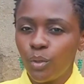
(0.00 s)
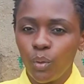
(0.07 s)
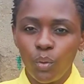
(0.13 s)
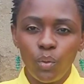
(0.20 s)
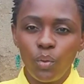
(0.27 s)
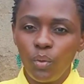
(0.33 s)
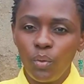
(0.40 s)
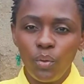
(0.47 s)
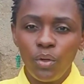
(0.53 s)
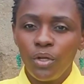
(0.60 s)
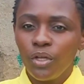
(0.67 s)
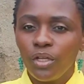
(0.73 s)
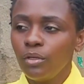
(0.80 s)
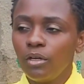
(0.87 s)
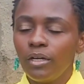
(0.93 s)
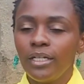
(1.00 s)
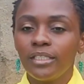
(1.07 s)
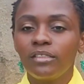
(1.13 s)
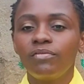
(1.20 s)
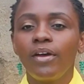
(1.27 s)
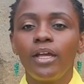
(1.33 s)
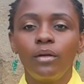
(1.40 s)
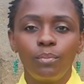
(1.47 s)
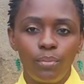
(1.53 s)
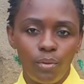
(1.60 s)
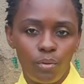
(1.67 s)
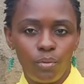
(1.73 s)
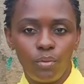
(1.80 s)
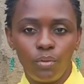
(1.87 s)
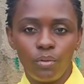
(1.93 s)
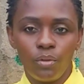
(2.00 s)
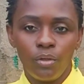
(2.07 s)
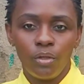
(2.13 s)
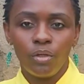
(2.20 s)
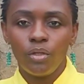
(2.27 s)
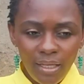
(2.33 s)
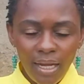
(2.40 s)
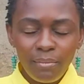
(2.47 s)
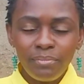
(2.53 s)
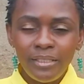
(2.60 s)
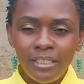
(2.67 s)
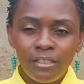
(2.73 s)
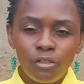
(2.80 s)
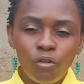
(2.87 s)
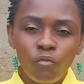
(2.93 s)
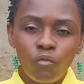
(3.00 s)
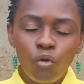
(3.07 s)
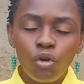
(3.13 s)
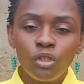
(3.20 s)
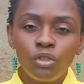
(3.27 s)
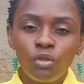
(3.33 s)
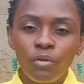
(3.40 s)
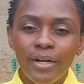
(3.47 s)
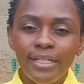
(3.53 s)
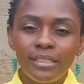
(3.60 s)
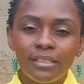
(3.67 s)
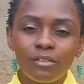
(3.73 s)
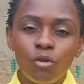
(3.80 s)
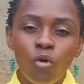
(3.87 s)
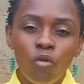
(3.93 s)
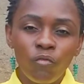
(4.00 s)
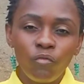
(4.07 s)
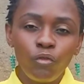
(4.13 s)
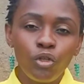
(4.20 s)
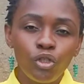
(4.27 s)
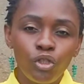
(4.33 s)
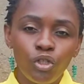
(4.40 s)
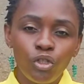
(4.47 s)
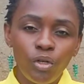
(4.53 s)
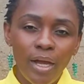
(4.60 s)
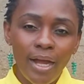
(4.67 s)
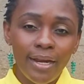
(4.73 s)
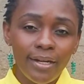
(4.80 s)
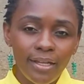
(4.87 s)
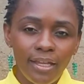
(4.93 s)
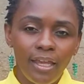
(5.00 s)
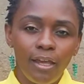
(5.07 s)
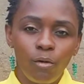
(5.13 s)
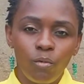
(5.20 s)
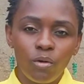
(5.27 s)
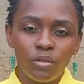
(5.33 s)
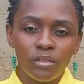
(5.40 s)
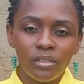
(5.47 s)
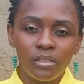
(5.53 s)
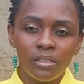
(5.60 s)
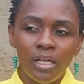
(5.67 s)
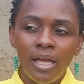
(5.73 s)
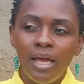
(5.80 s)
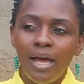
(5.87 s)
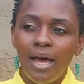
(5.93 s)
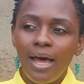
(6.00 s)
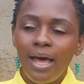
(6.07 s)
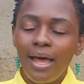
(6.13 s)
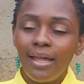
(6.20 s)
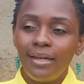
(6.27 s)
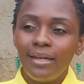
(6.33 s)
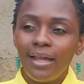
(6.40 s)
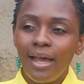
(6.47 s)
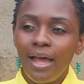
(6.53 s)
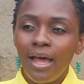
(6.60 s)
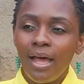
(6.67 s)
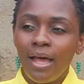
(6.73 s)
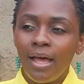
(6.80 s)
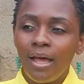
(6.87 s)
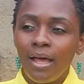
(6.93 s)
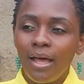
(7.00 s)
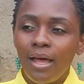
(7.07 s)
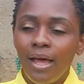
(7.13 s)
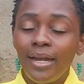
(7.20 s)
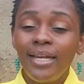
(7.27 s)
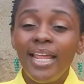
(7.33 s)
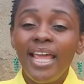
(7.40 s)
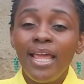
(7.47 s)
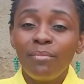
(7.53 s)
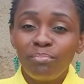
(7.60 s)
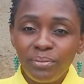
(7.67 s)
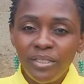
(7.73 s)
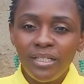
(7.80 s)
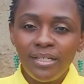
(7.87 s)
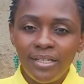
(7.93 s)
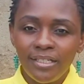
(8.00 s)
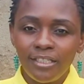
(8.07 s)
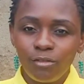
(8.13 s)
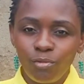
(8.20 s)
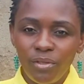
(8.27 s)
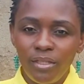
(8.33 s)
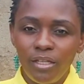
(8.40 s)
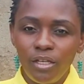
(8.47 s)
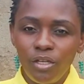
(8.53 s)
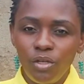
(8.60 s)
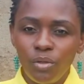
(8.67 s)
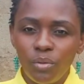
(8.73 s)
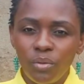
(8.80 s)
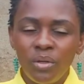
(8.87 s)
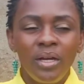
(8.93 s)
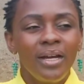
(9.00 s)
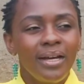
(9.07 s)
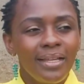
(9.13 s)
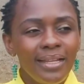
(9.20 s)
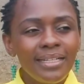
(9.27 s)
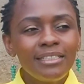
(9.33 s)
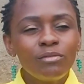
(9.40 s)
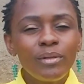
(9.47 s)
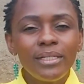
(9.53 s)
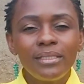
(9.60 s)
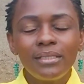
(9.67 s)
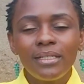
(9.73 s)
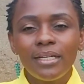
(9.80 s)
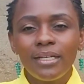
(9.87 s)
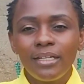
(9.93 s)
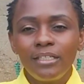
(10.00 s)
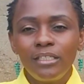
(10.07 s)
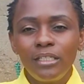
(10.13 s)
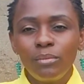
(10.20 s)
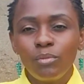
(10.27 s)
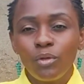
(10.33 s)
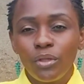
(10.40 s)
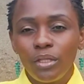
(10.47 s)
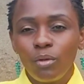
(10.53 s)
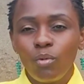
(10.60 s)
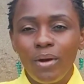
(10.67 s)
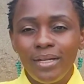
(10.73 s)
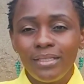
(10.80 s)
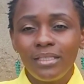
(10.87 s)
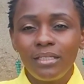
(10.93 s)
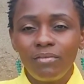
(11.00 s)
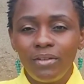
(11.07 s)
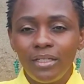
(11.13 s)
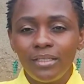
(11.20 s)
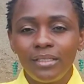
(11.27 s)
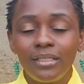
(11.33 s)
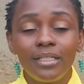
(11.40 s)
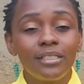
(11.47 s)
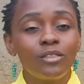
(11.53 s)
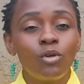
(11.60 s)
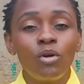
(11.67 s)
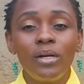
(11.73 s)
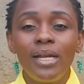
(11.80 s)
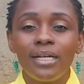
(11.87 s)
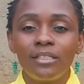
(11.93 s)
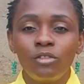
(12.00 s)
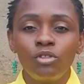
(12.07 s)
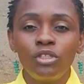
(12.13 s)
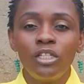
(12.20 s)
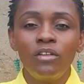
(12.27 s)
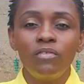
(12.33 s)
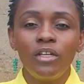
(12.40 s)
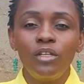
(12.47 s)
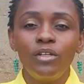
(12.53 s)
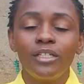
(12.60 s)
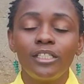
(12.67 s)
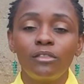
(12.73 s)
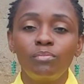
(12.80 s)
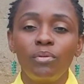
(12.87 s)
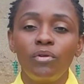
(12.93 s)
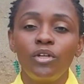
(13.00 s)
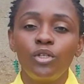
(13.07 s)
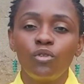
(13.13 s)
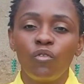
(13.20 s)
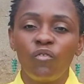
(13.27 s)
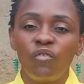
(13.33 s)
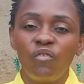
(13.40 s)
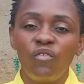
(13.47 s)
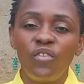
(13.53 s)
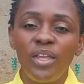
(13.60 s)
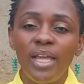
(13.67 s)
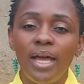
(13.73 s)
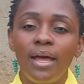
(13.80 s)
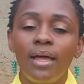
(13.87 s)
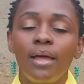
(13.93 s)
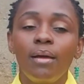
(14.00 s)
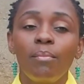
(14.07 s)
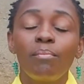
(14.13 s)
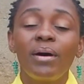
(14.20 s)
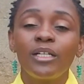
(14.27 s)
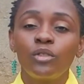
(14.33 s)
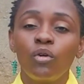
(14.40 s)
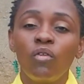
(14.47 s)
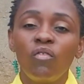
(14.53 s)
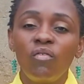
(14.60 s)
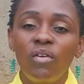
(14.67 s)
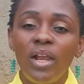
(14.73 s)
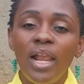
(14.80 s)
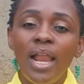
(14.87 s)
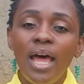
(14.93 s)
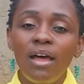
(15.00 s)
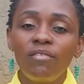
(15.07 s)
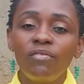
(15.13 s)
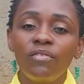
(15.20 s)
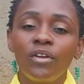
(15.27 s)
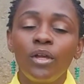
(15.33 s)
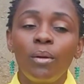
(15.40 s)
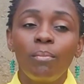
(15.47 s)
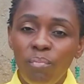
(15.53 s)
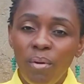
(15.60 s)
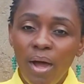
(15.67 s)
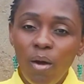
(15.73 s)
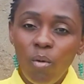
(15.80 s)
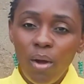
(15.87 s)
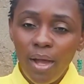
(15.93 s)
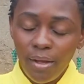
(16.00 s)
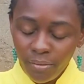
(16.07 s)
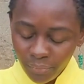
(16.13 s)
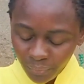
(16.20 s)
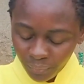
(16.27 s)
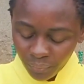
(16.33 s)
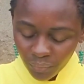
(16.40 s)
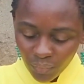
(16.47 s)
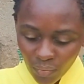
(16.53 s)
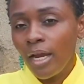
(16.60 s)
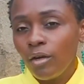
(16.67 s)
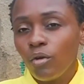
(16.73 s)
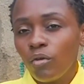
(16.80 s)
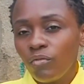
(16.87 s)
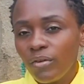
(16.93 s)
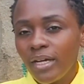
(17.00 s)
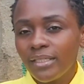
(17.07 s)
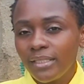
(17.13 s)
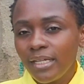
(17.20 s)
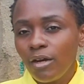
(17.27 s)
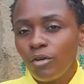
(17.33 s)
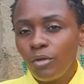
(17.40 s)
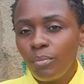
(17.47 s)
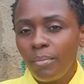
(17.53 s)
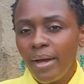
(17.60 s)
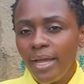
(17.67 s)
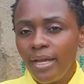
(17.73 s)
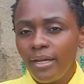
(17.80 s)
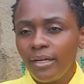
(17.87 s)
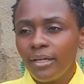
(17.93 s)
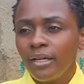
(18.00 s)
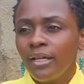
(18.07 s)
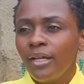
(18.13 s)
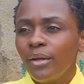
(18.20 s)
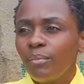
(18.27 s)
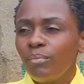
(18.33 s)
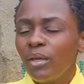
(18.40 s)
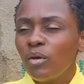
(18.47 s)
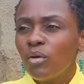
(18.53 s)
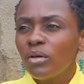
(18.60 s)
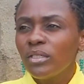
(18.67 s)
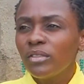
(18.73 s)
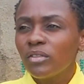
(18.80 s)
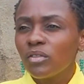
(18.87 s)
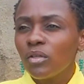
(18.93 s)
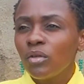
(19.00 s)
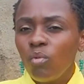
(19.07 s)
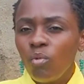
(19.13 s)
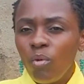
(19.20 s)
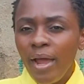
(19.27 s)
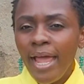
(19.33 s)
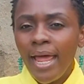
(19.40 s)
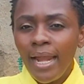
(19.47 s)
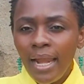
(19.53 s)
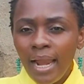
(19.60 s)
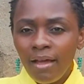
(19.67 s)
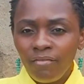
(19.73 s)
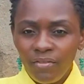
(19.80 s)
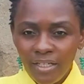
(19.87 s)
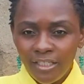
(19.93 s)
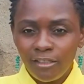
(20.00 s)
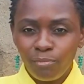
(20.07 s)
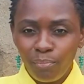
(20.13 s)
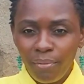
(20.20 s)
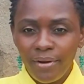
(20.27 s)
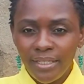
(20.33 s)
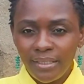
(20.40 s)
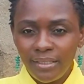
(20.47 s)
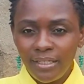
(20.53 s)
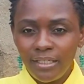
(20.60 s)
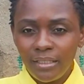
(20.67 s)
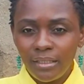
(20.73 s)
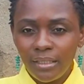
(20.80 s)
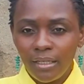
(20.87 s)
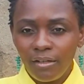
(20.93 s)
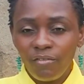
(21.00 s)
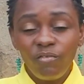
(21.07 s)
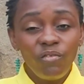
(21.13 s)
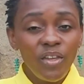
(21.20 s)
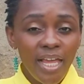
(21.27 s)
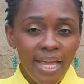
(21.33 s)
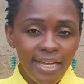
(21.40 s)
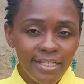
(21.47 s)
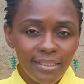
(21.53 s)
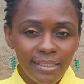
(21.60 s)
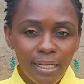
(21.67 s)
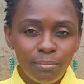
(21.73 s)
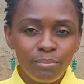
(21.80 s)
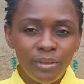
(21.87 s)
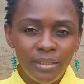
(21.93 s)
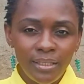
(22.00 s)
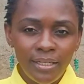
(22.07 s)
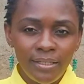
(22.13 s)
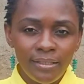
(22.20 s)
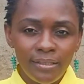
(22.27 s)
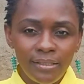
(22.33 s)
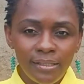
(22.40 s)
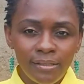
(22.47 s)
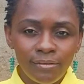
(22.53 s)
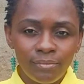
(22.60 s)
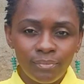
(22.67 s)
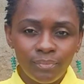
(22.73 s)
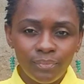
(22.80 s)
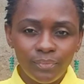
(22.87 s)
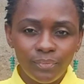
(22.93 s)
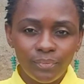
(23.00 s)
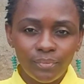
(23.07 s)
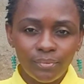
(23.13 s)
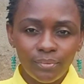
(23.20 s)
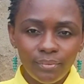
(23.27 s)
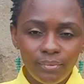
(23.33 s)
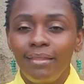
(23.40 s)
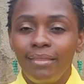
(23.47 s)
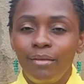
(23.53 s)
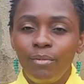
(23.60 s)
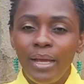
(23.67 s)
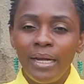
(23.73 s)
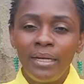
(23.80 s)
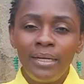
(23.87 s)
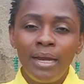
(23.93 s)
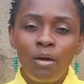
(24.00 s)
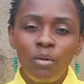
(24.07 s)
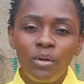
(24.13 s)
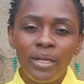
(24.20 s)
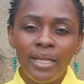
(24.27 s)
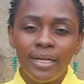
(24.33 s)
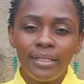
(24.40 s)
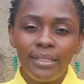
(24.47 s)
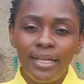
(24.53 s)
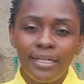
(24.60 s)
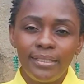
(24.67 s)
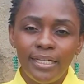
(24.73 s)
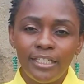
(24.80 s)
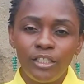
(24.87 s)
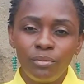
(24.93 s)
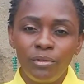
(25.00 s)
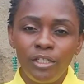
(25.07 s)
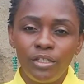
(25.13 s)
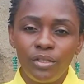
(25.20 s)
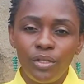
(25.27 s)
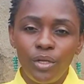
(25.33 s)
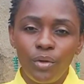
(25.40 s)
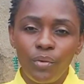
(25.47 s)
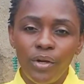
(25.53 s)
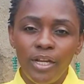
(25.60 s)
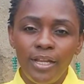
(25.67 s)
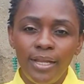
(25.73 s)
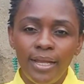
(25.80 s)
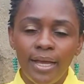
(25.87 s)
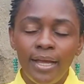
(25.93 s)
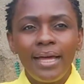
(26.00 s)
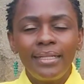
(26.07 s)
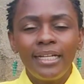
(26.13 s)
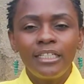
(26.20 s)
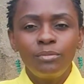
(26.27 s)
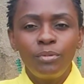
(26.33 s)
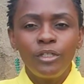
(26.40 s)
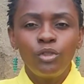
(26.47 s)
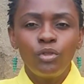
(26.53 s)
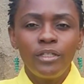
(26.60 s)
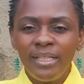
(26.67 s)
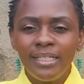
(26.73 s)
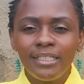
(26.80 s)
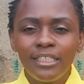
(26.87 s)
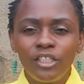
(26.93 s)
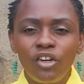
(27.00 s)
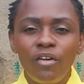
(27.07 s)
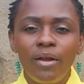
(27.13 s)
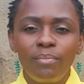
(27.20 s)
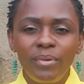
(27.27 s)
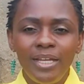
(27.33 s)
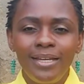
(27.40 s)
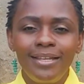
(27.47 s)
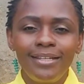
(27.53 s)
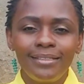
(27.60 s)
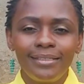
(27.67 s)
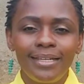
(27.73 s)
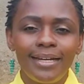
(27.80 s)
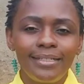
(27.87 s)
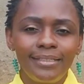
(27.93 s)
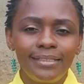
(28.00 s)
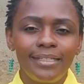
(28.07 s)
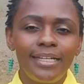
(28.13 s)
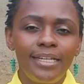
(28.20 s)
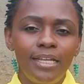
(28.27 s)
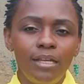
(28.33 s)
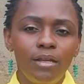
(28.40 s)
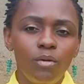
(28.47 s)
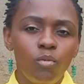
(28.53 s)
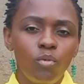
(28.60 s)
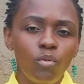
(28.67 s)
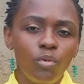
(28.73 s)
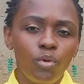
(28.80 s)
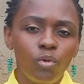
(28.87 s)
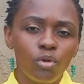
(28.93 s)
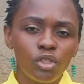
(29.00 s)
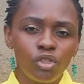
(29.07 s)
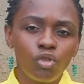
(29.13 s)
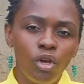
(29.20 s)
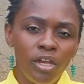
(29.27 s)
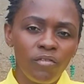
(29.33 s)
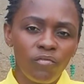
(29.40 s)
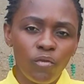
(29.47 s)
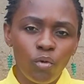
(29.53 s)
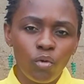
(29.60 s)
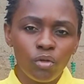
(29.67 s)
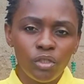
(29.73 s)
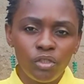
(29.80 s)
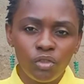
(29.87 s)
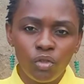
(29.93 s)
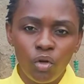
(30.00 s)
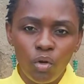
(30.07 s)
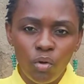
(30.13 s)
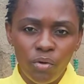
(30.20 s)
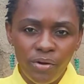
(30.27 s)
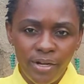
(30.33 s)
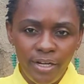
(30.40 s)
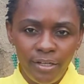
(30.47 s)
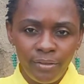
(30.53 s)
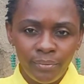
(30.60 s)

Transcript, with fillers: tohu, you'll always find bohu. The absence of God creates confusion and chaos and uh, an emptiness within you. That's why 2 Timothy 1 7 says, God has not given you a spirit of fear, but of love, power, and of a sound mind. Because where love is present, fear is absent. We are now looking at the attachment theory here. At that point, when the cherub in his heart said he was going for God's glory,